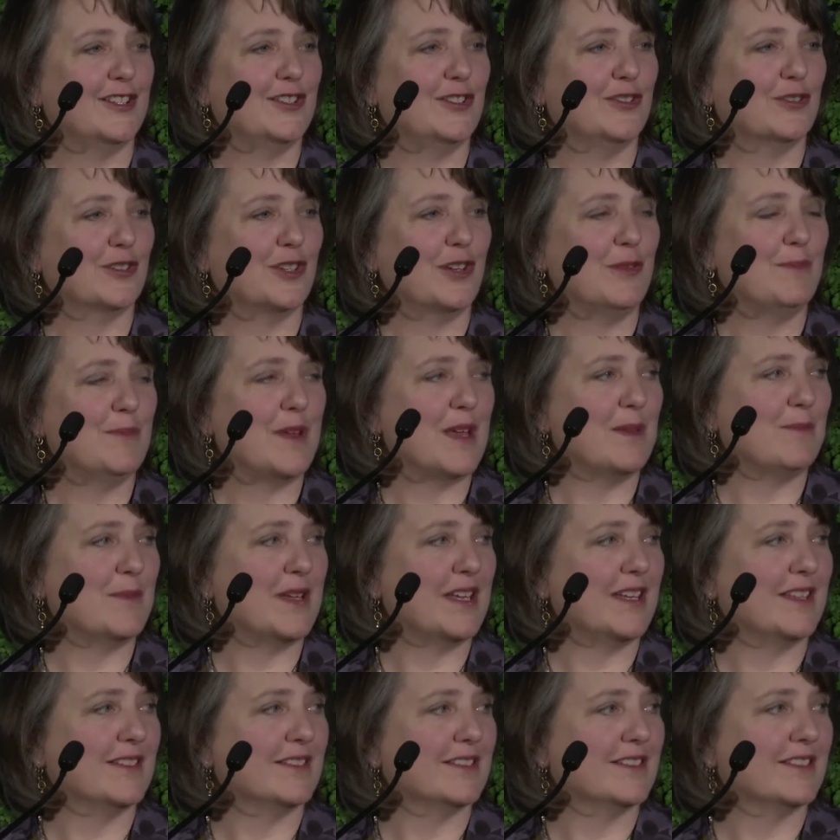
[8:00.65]
a new
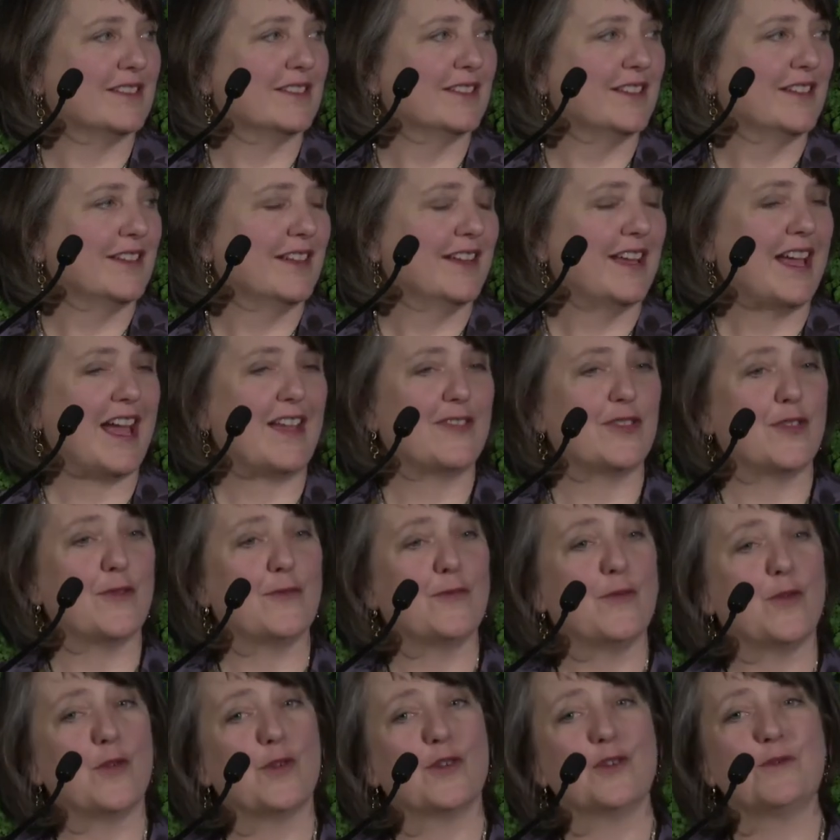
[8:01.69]
commitment at
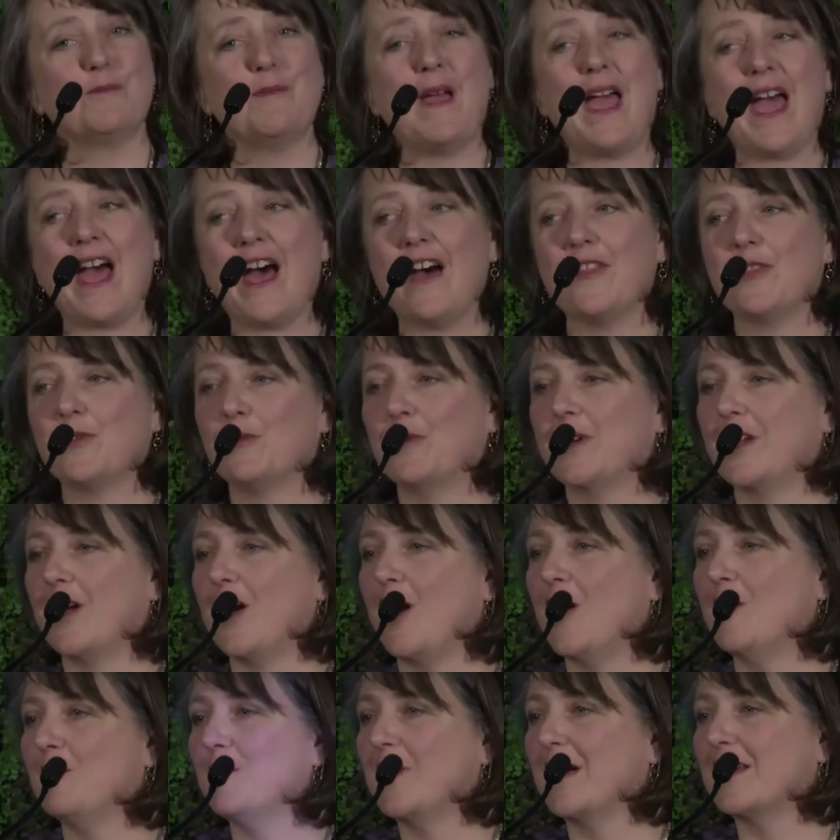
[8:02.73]
the forward path
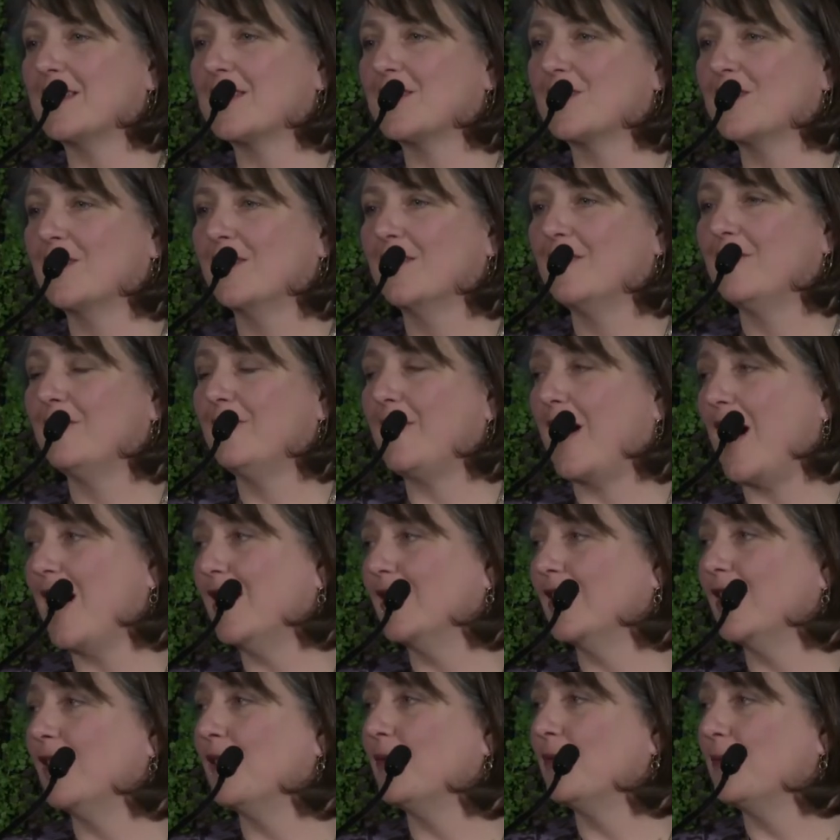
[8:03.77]
we all must
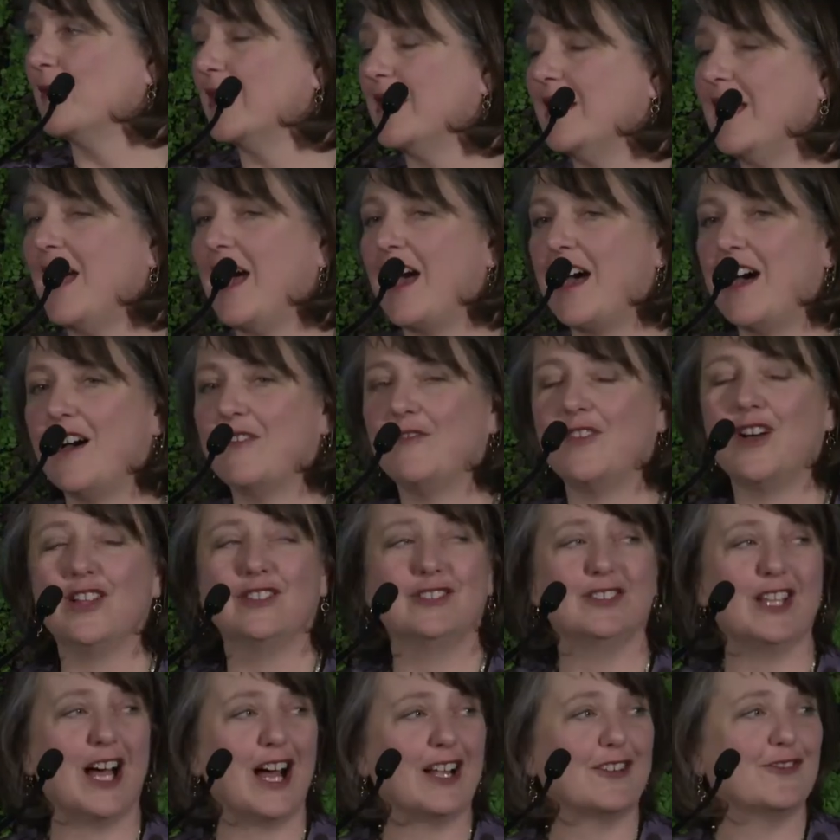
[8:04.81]
follow. We
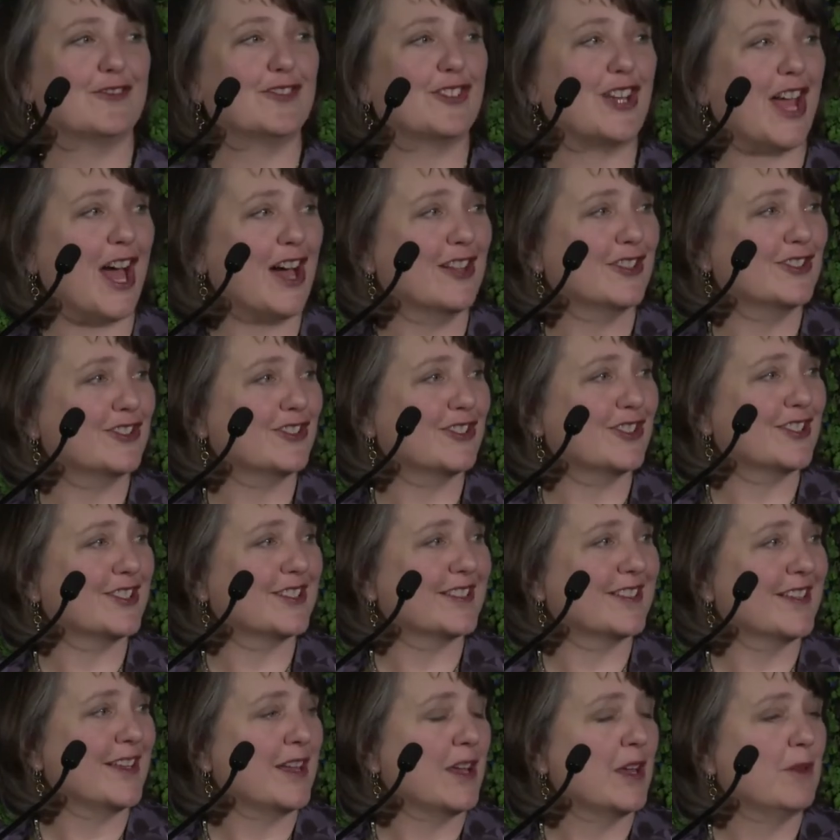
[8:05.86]
have a lot of
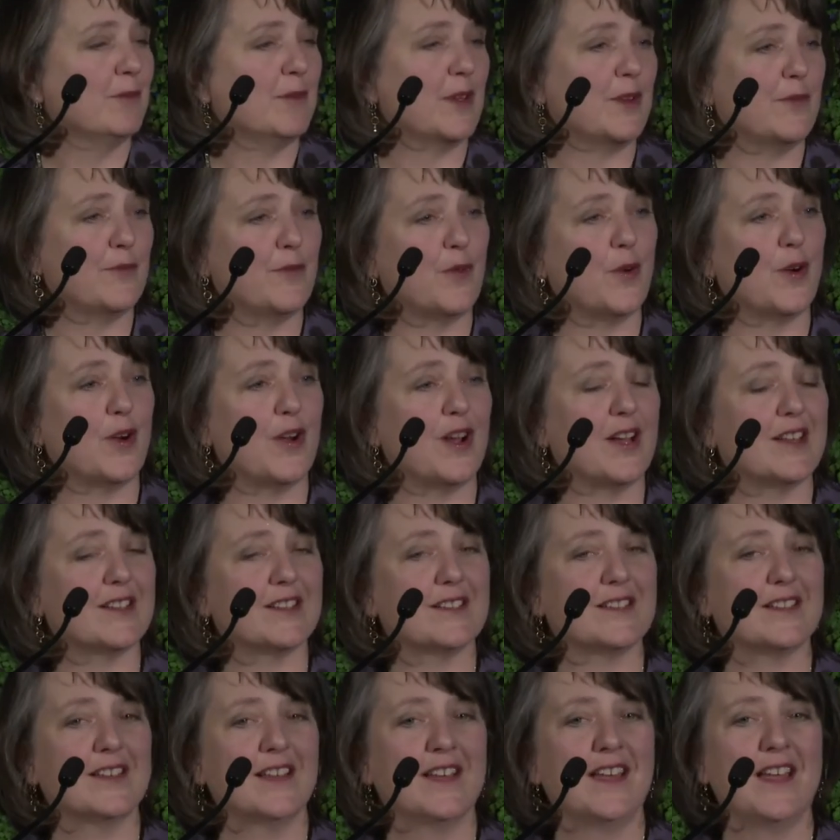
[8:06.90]
challenges before
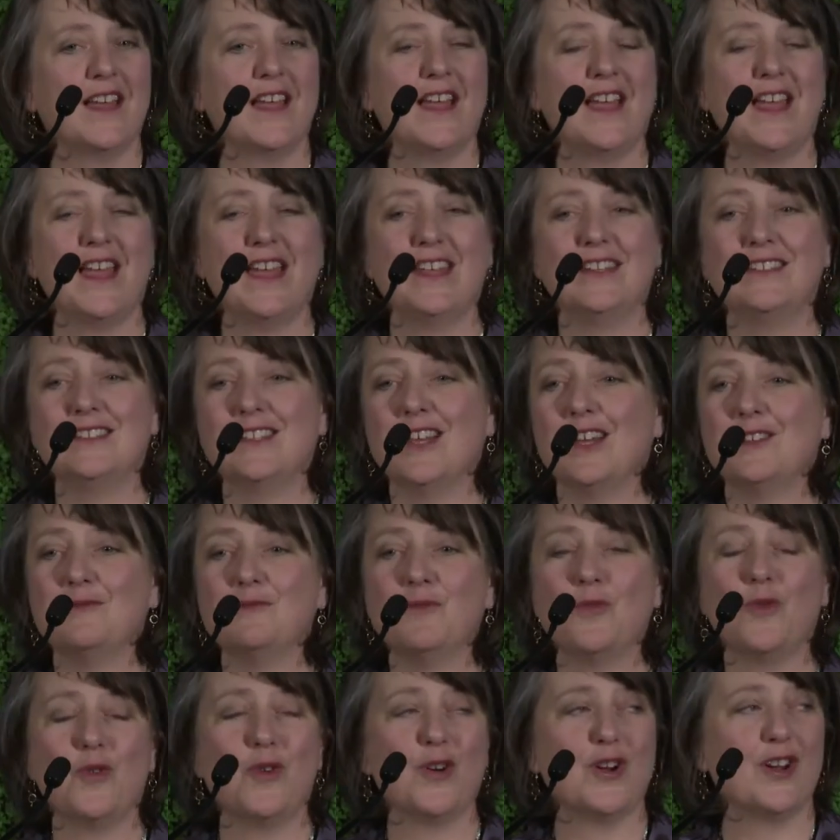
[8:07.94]
us, and
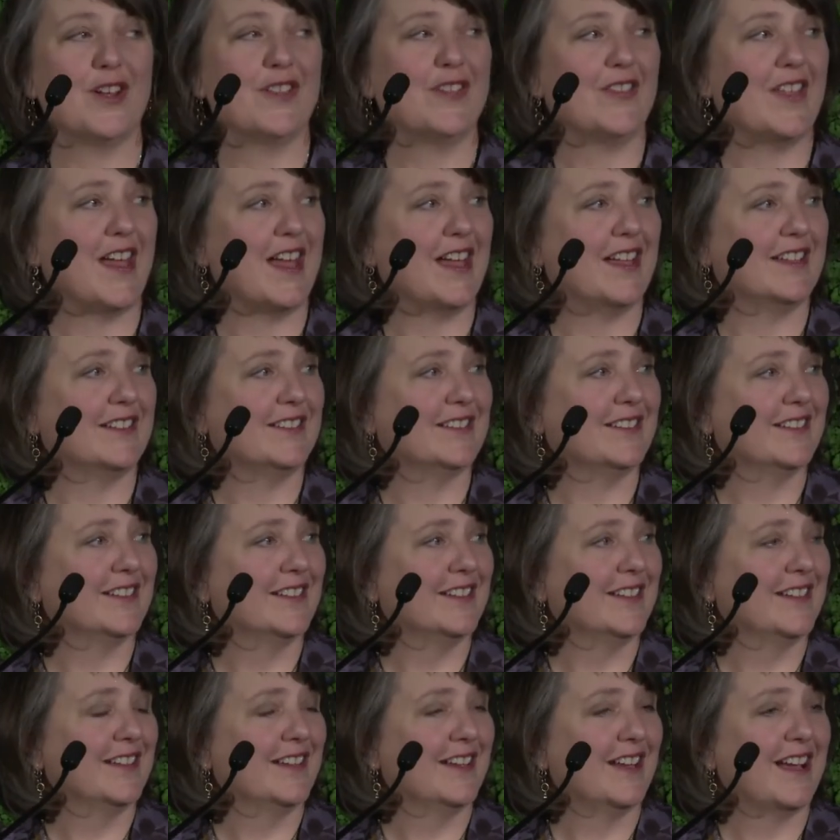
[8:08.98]
none more than,
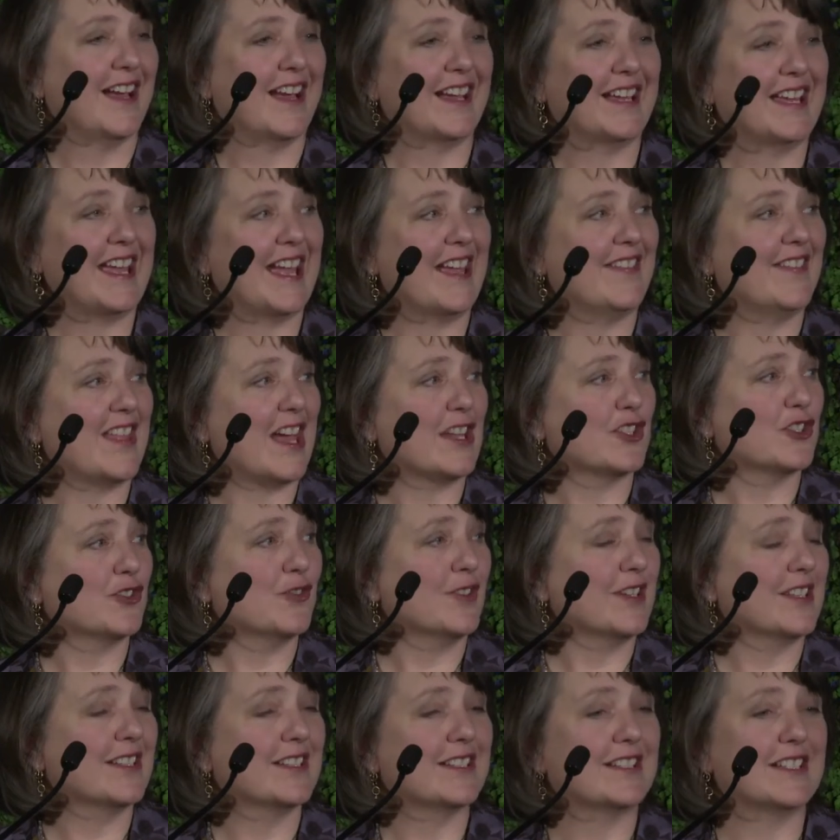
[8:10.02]
again, that
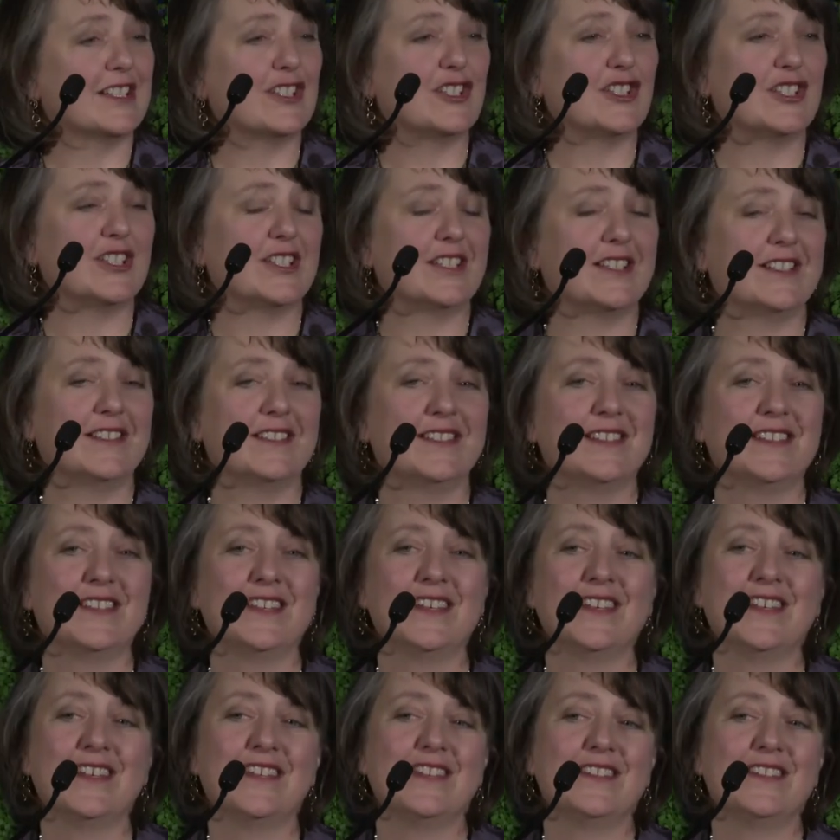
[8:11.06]
transition,